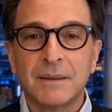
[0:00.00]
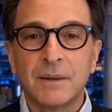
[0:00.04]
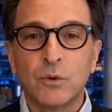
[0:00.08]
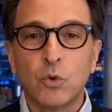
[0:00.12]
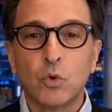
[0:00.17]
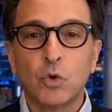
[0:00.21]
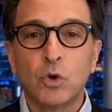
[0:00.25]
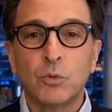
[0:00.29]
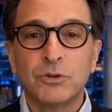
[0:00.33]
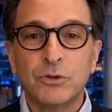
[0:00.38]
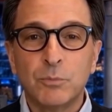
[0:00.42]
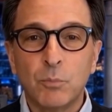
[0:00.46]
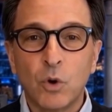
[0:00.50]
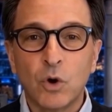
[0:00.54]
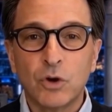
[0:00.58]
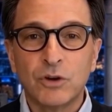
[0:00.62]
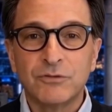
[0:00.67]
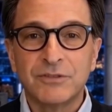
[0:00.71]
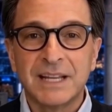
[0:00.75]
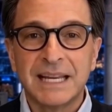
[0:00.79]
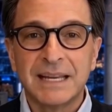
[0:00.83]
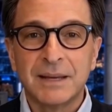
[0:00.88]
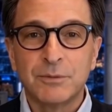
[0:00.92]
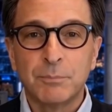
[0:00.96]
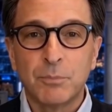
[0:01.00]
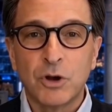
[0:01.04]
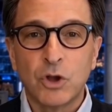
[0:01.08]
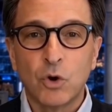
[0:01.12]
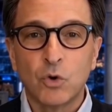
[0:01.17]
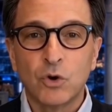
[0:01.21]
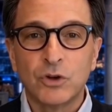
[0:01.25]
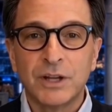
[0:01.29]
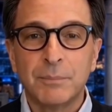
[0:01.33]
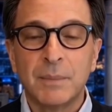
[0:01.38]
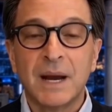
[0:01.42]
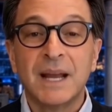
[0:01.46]
Groups motivated
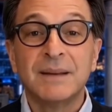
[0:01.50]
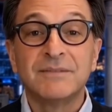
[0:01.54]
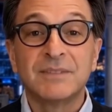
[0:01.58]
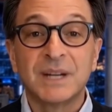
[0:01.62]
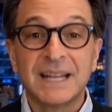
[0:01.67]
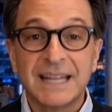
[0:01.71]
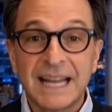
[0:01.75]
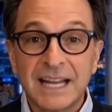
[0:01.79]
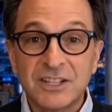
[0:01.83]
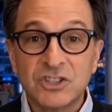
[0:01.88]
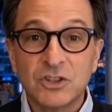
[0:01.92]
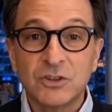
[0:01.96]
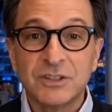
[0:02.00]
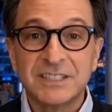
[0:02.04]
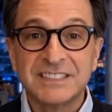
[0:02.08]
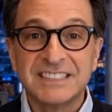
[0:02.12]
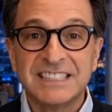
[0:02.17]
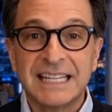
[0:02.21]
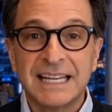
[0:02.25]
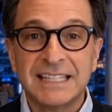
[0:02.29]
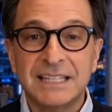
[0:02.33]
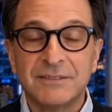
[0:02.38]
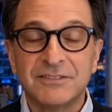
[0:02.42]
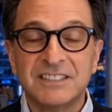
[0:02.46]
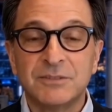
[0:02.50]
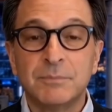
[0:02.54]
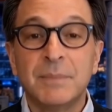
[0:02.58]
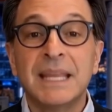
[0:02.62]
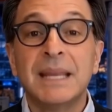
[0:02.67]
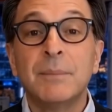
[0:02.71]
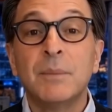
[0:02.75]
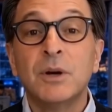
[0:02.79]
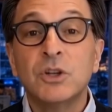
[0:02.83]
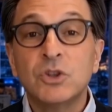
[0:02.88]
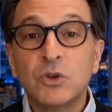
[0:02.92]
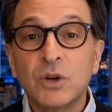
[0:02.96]
purely by financial incentives
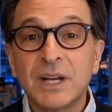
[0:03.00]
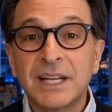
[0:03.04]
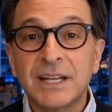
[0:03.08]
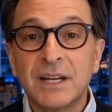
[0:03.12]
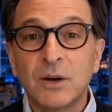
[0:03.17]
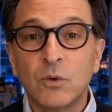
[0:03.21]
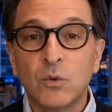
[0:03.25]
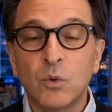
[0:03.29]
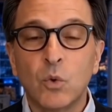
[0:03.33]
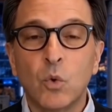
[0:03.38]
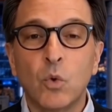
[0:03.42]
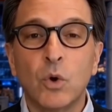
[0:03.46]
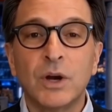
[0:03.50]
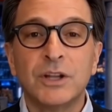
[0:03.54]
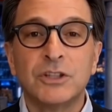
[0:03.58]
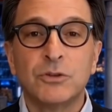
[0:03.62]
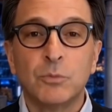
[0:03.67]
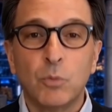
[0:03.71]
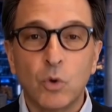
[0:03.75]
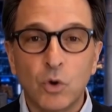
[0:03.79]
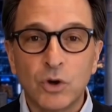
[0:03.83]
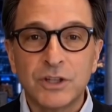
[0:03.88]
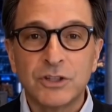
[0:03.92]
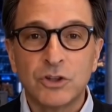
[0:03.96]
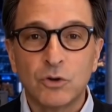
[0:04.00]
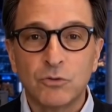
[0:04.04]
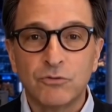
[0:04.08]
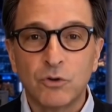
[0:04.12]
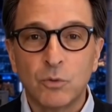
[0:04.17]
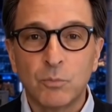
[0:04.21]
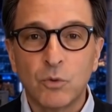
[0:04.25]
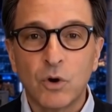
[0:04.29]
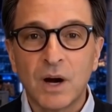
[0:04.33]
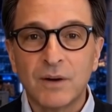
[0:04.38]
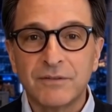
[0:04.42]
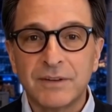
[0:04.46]
may betray you or exploit you for
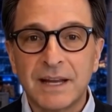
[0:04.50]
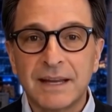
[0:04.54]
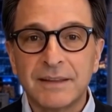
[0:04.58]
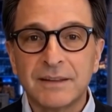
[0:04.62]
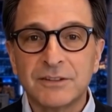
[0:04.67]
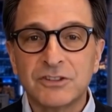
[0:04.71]
profit.